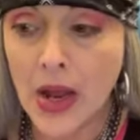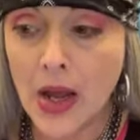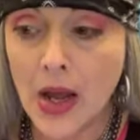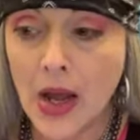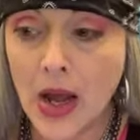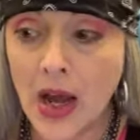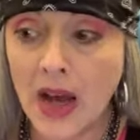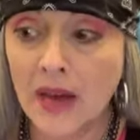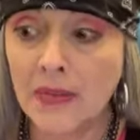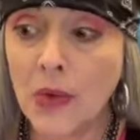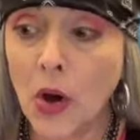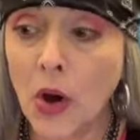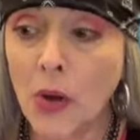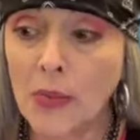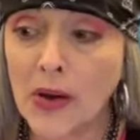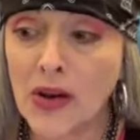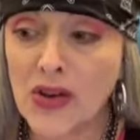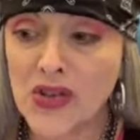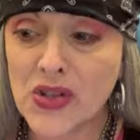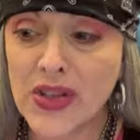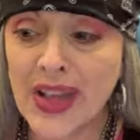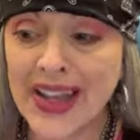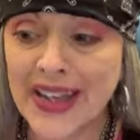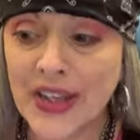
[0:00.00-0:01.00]

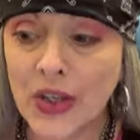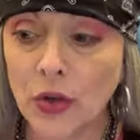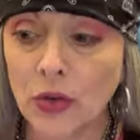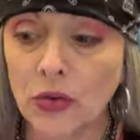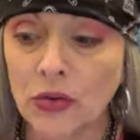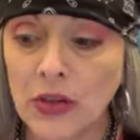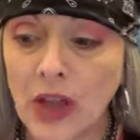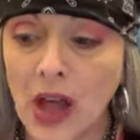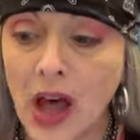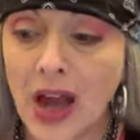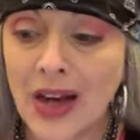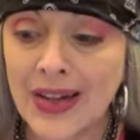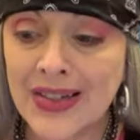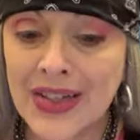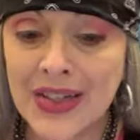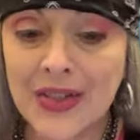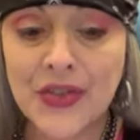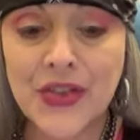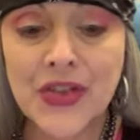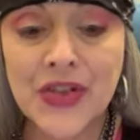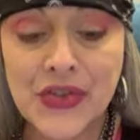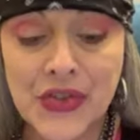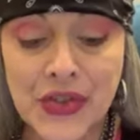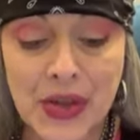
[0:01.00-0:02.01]
Almost like you're locked
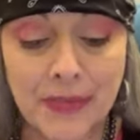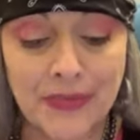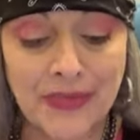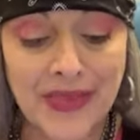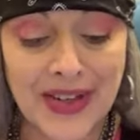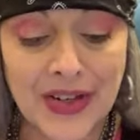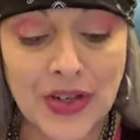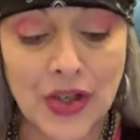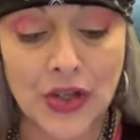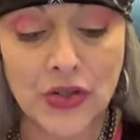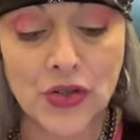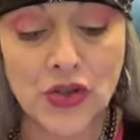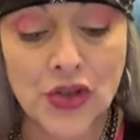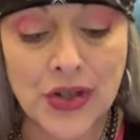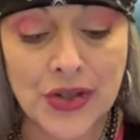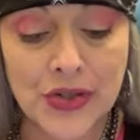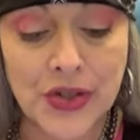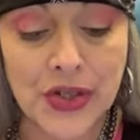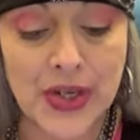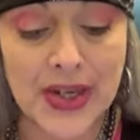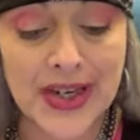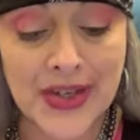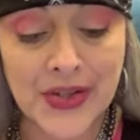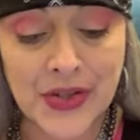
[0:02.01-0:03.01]
into something that
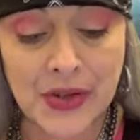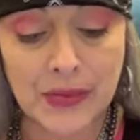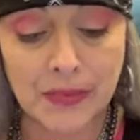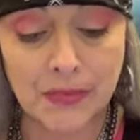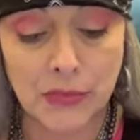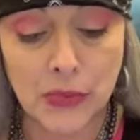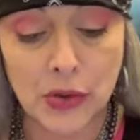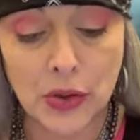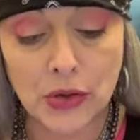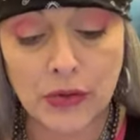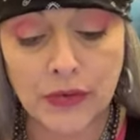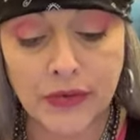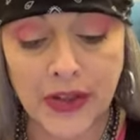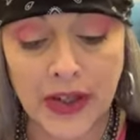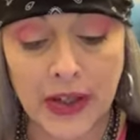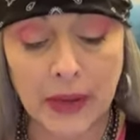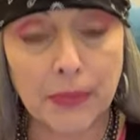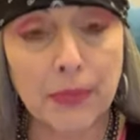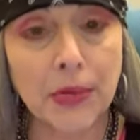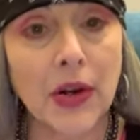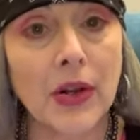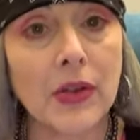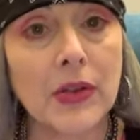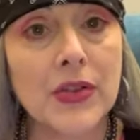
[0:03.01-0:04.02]
just isn't moving,
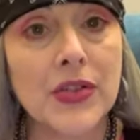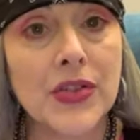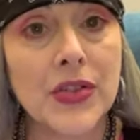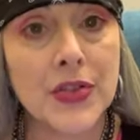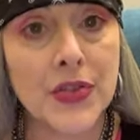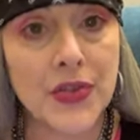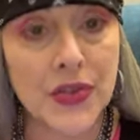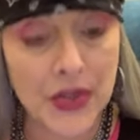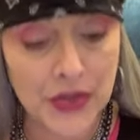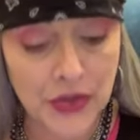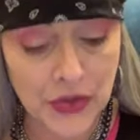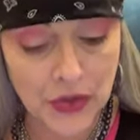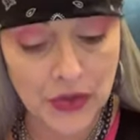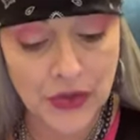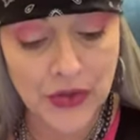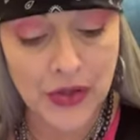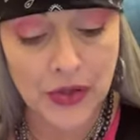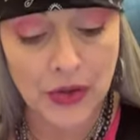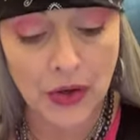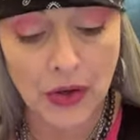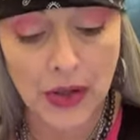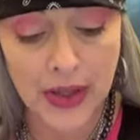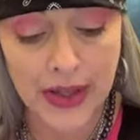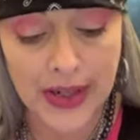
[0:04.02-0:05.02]
brothers and sisters.
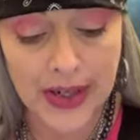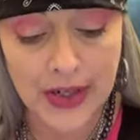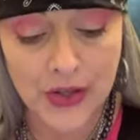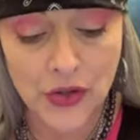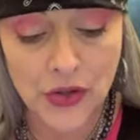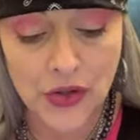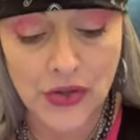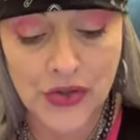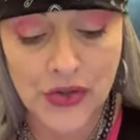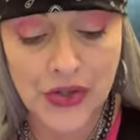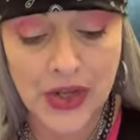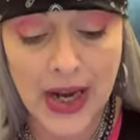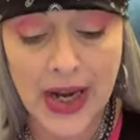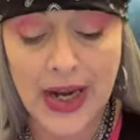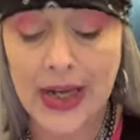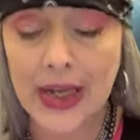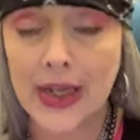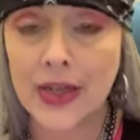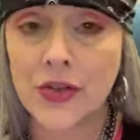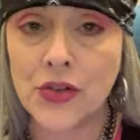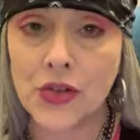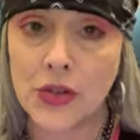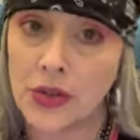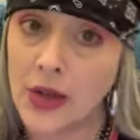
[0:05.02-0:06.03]
And all I can just say
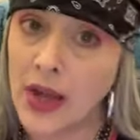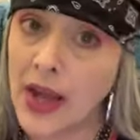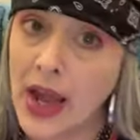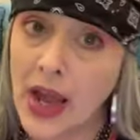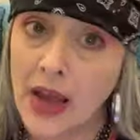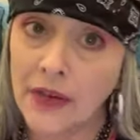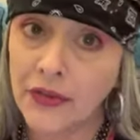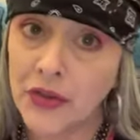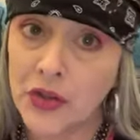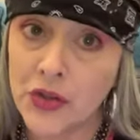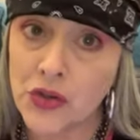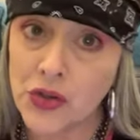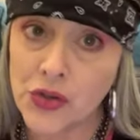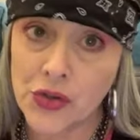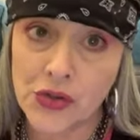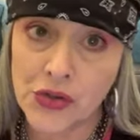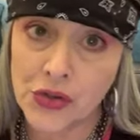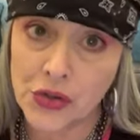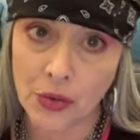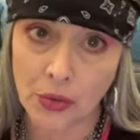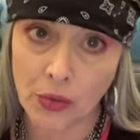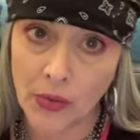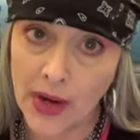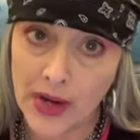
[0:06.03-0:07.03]
is you have to just
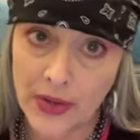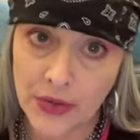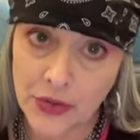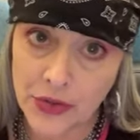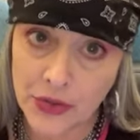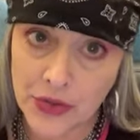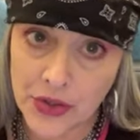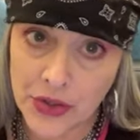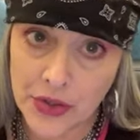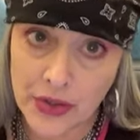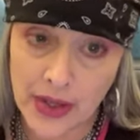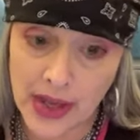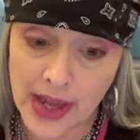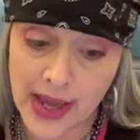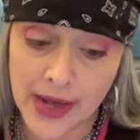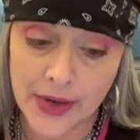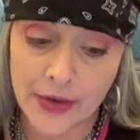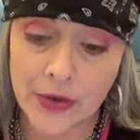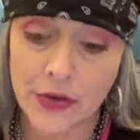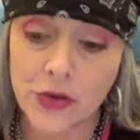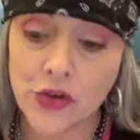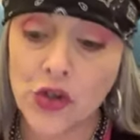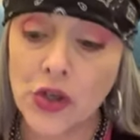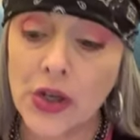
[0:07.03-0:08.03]
surrender to the
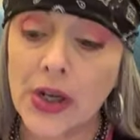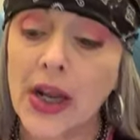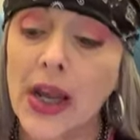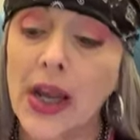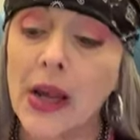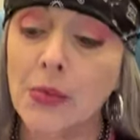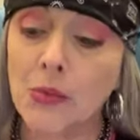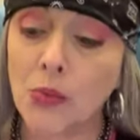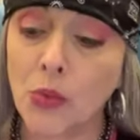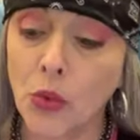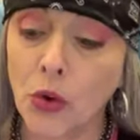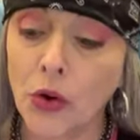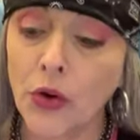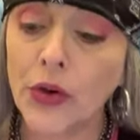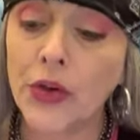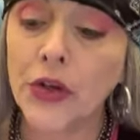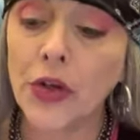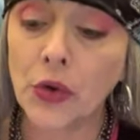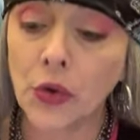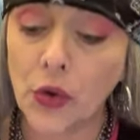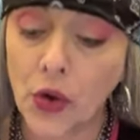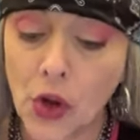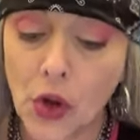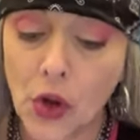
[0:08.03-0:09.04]
energy and work
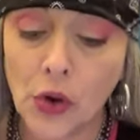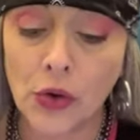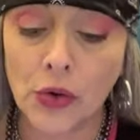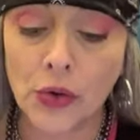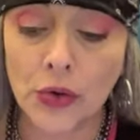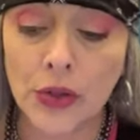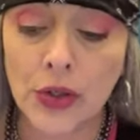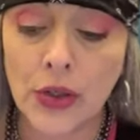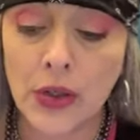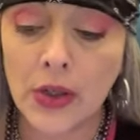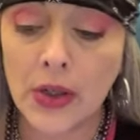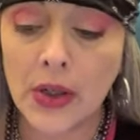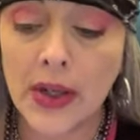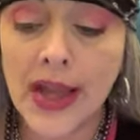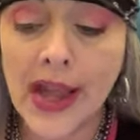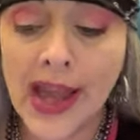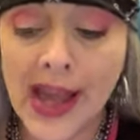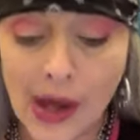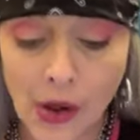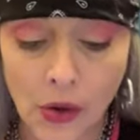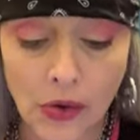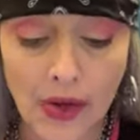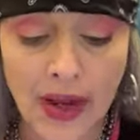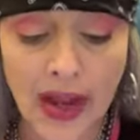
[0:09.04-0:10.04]
your own
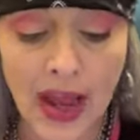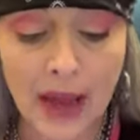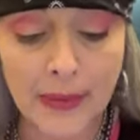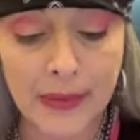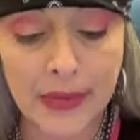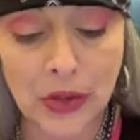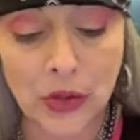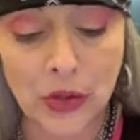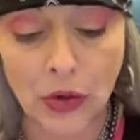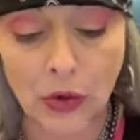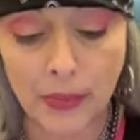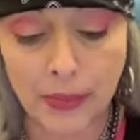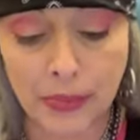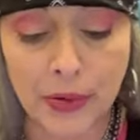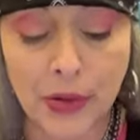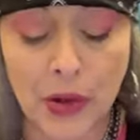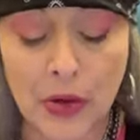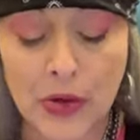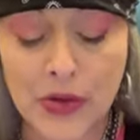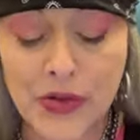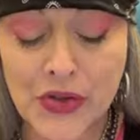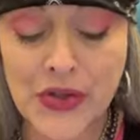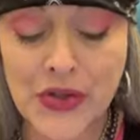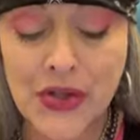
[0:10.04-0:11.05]
alchemical
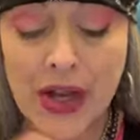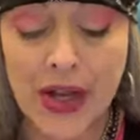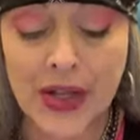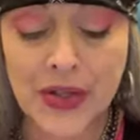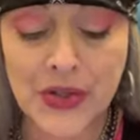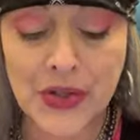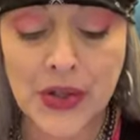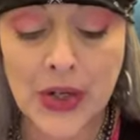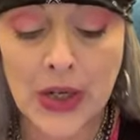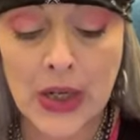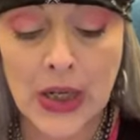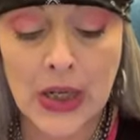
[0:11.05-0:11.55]
process.